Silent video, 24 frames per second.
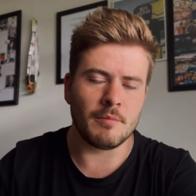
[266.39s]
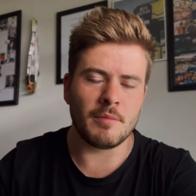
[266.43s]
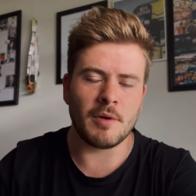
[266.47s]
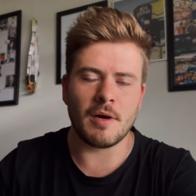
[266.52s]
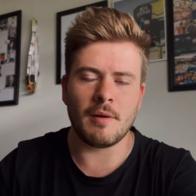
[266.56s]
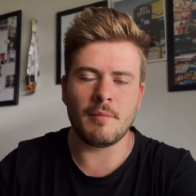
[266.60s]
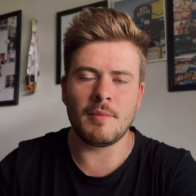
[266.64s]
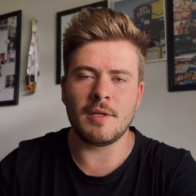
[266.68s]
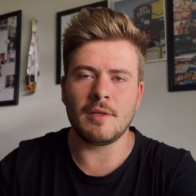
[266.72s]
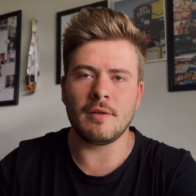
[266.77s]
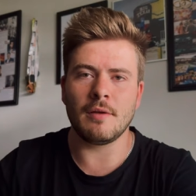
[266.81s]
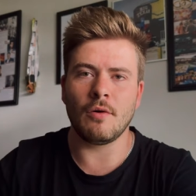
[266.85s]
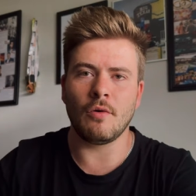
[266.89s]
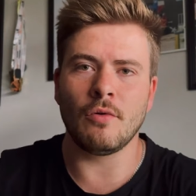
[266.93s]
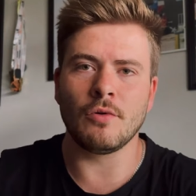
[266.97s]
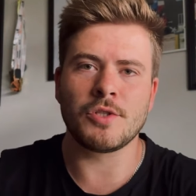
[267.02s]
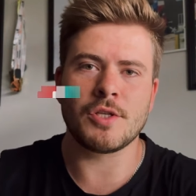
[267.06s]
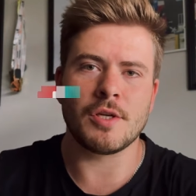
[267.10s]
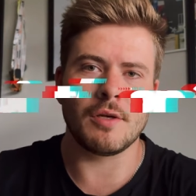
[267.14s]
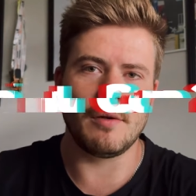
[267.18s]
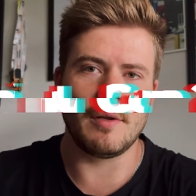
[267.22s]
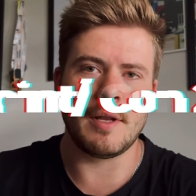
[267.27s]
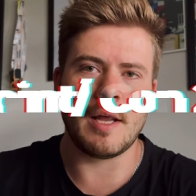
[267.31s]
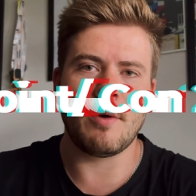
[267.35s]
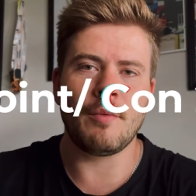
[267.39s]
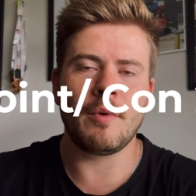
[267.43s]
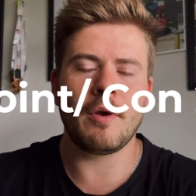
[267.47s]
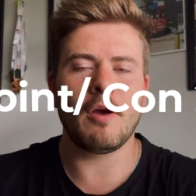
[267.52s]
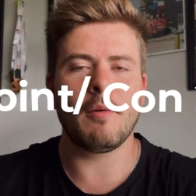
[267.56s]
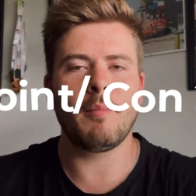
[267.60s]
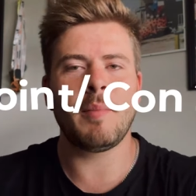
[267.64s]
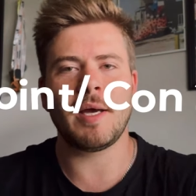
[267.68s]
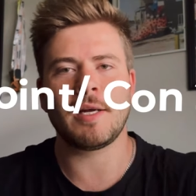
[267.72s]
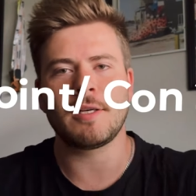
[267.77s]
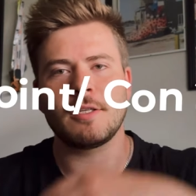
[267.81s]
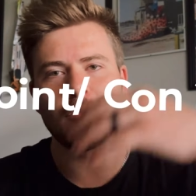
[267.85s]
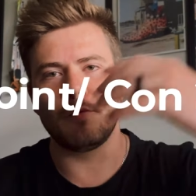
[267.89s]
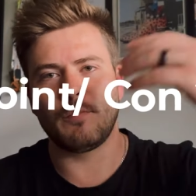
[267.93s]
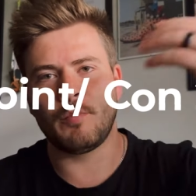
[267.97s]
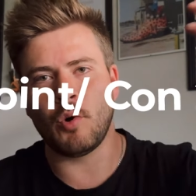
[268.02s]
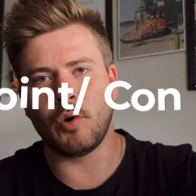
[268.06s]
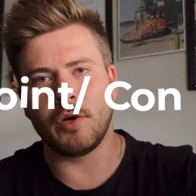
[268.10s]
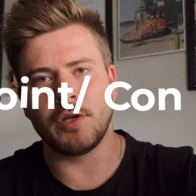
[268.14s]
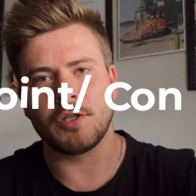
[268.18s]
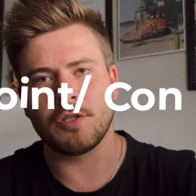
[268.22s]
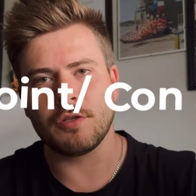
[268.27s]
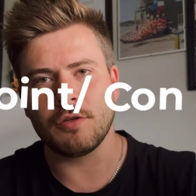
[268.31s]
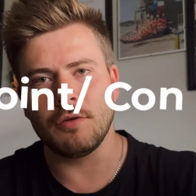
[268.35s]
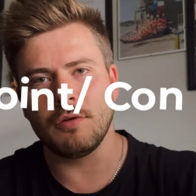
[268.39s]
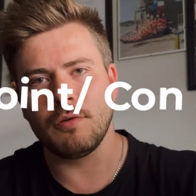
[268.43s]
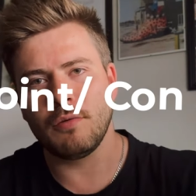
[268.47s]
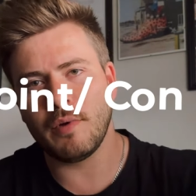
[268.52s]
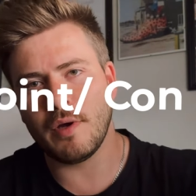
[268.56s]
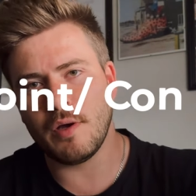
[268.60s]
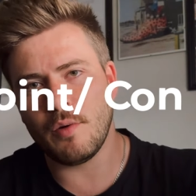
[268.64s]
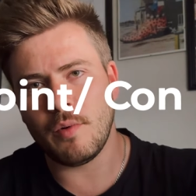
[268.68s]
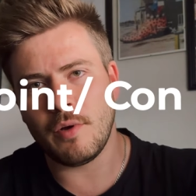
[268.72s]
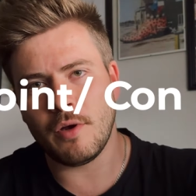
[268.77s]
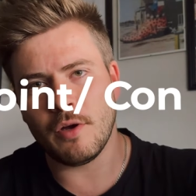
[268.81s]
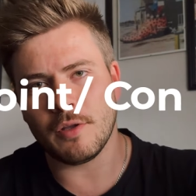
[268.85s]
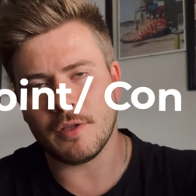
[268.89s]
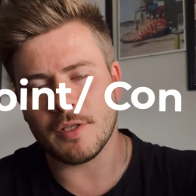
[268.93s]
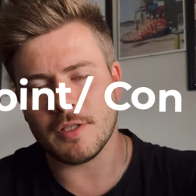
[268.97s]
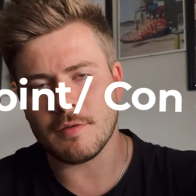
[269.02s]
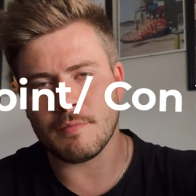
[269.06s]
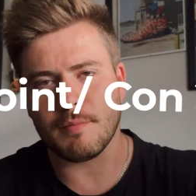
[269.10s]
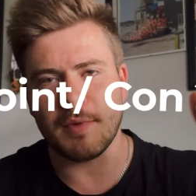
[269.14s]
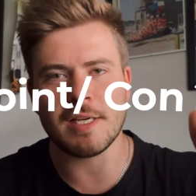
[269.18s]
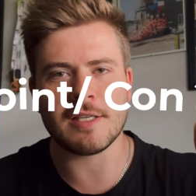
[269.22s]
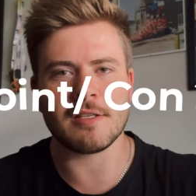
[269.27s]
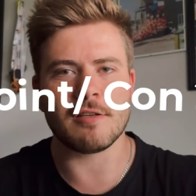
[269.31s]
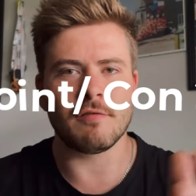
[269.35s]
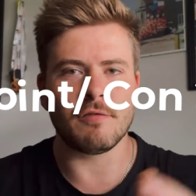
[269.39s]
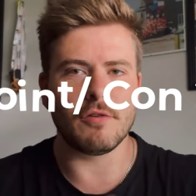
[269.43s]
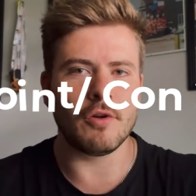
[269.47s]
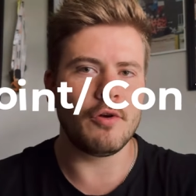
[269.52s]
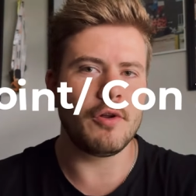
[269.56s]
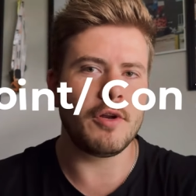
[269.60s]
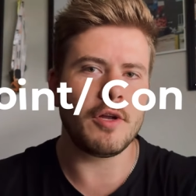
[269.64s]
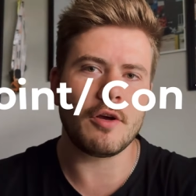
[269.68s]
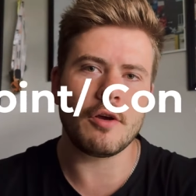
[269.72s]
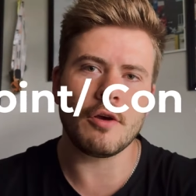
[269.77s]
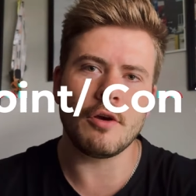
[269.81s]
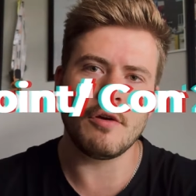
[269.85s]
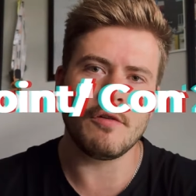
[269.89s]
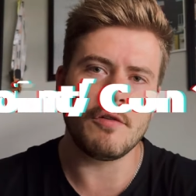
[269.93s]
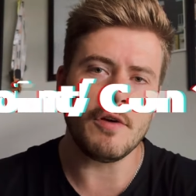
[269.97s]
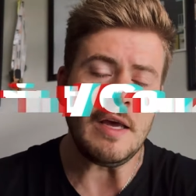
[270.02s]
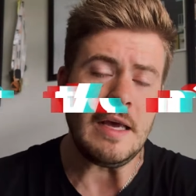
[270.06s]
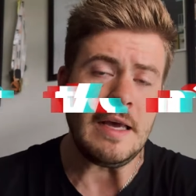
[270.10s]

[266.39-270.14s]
But I mean, also, now we go back to point two where we've got this massive learning curve,